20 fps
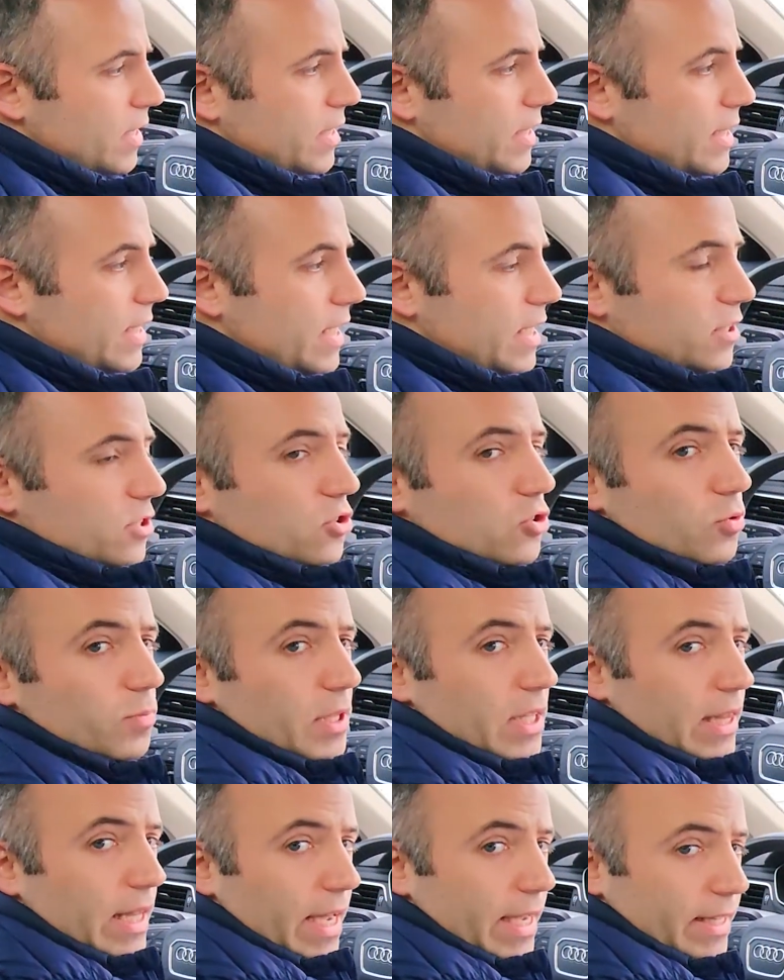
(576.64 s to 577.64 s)
needs to
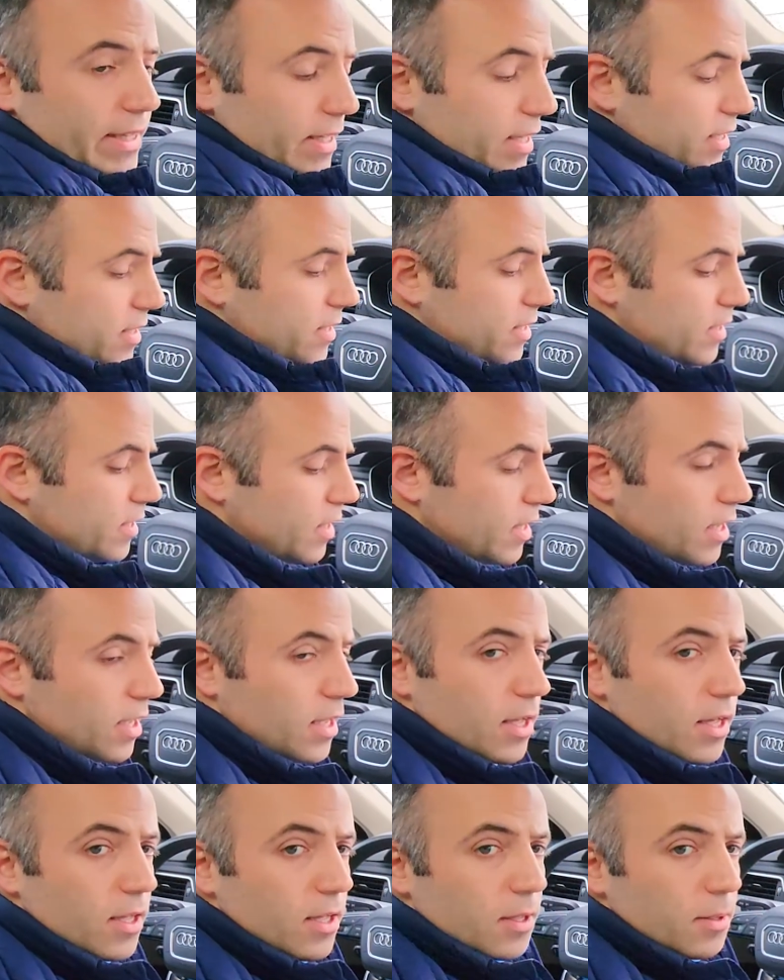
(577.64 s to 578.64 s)
be like this
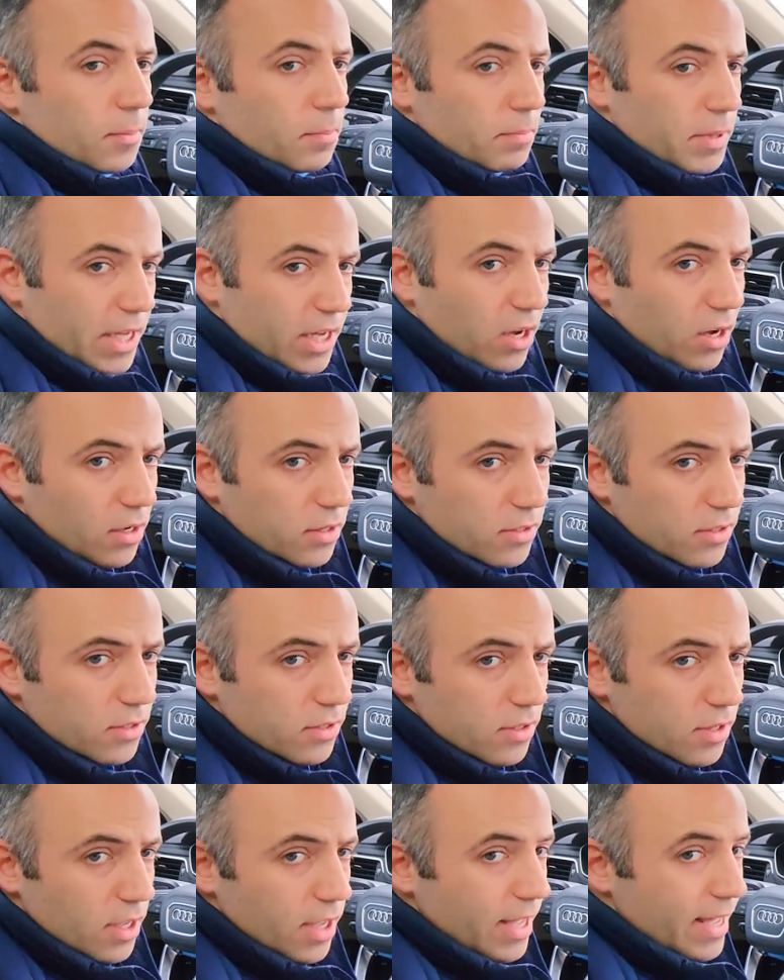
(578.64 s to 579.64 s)

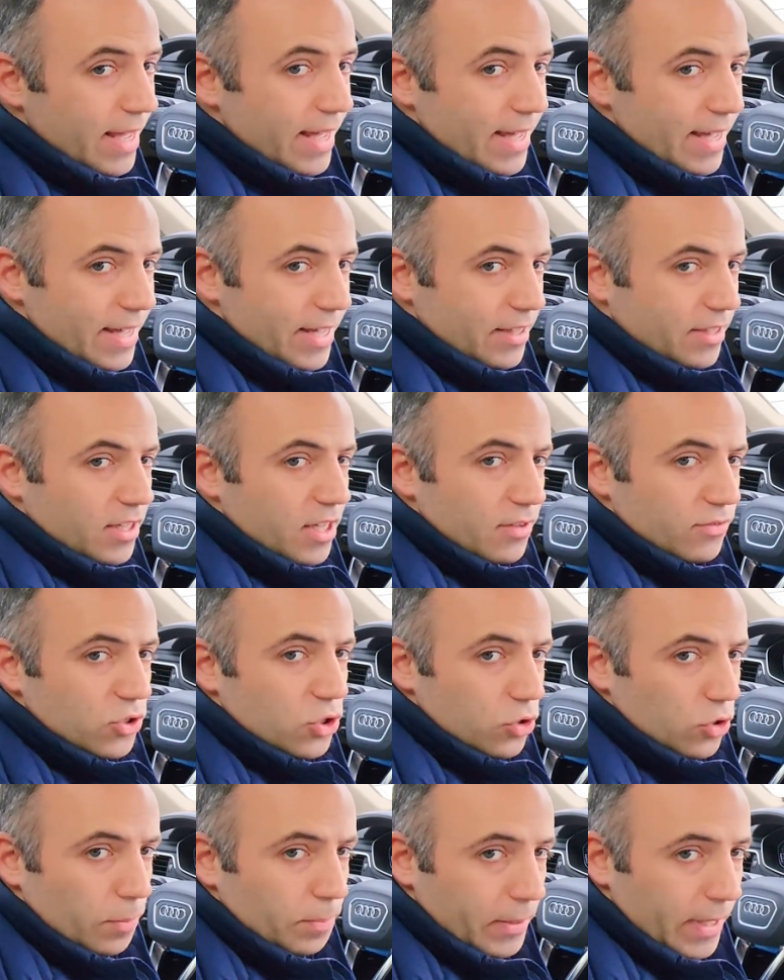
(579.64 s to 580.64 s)
because it gives
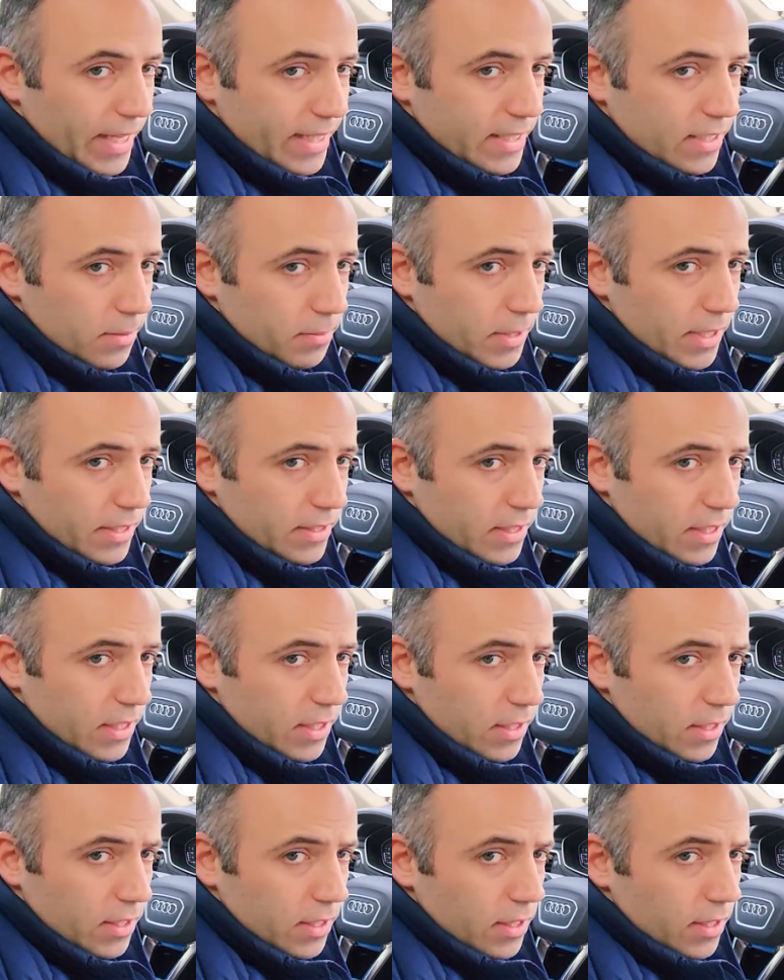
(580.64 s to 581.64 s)
you the
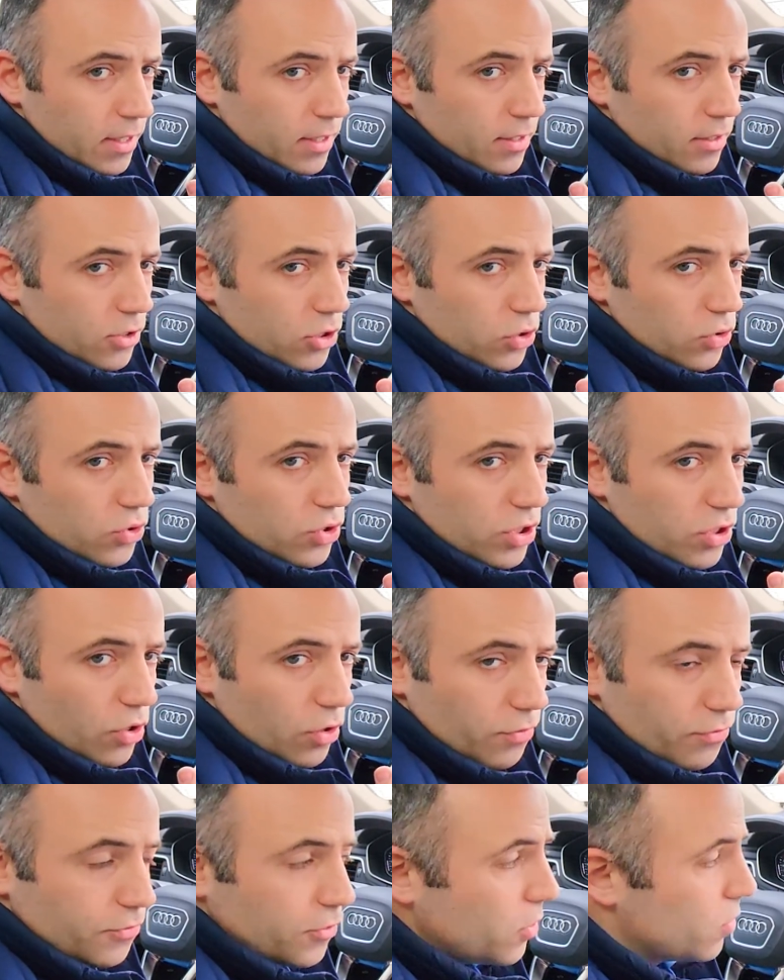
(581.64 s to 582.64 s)
flexibility using
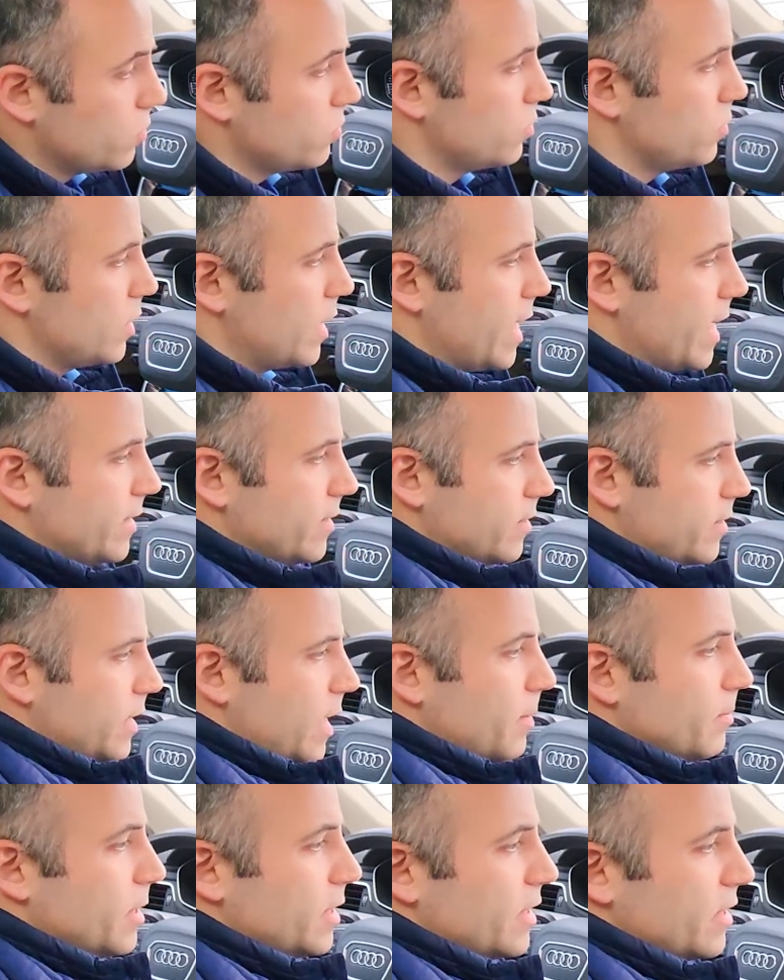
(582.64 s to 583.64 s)
your phone and the
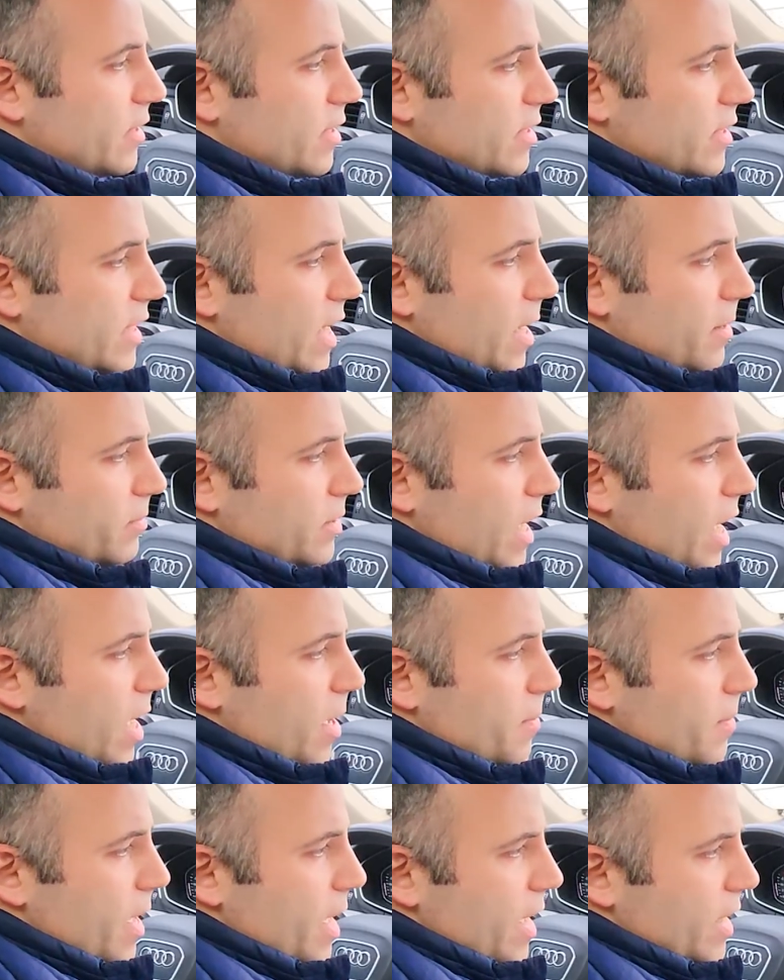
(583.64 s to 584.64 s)
tablet in the same
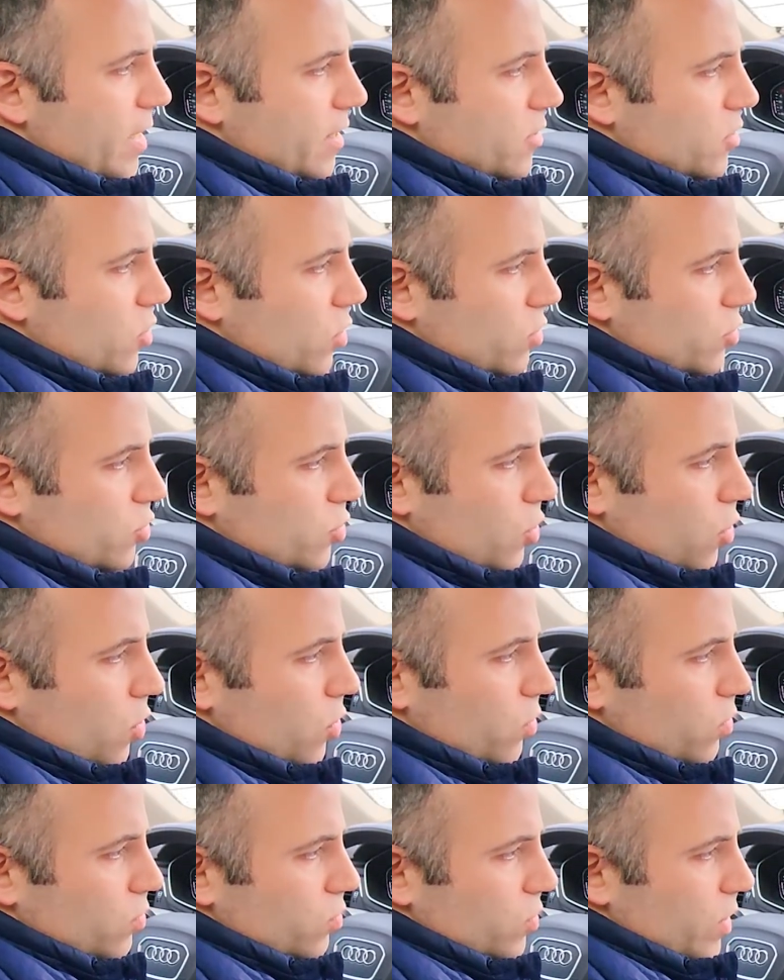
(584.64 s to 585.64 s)
time. And it's
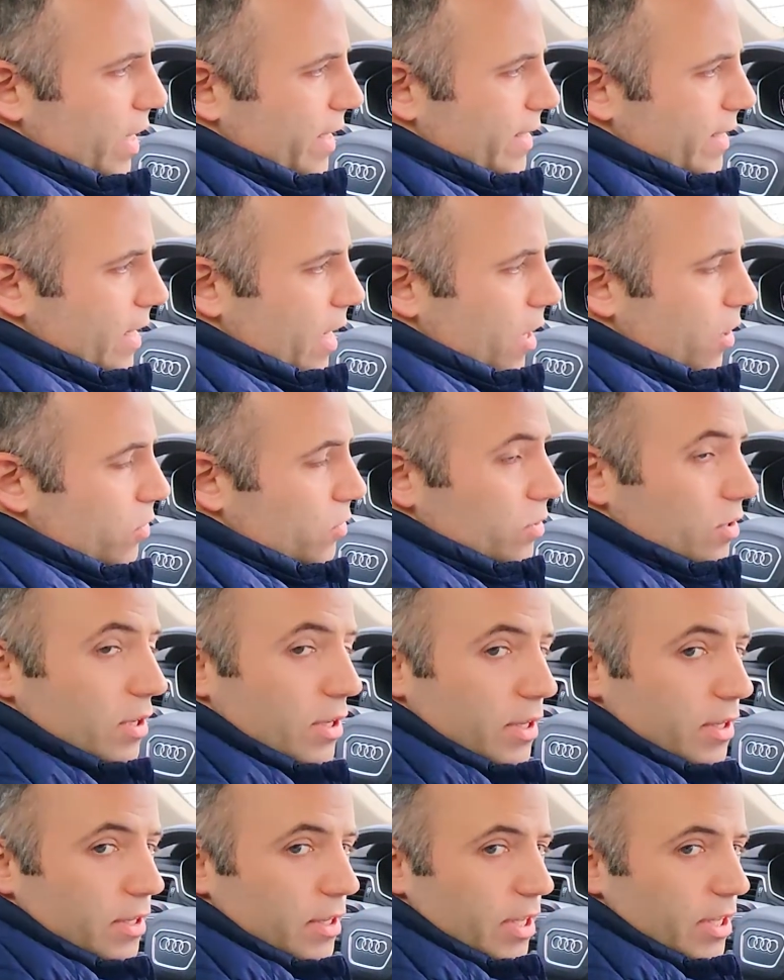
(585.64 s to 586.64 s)
also right now,
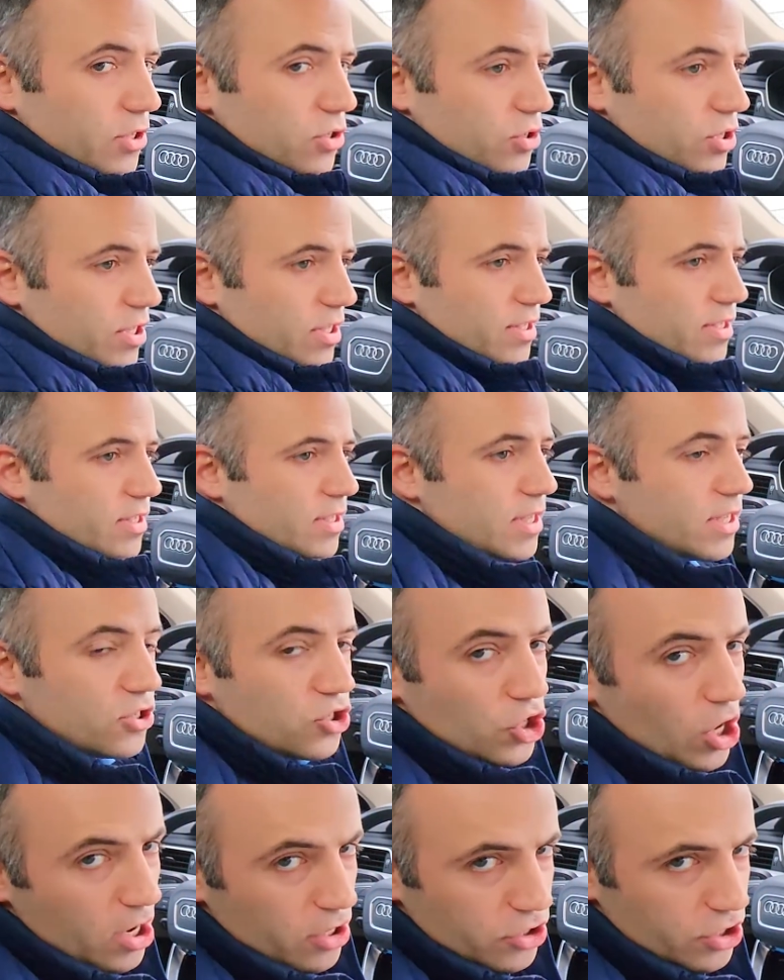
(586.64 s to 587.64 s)
as you can see,
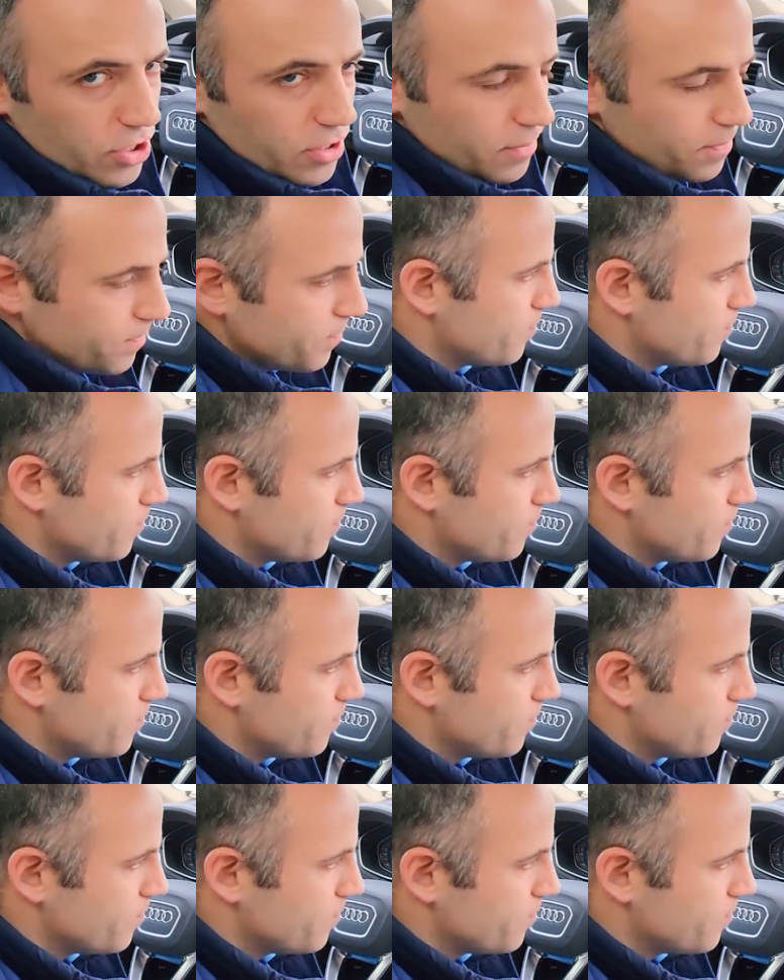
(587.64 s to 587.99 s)
charging.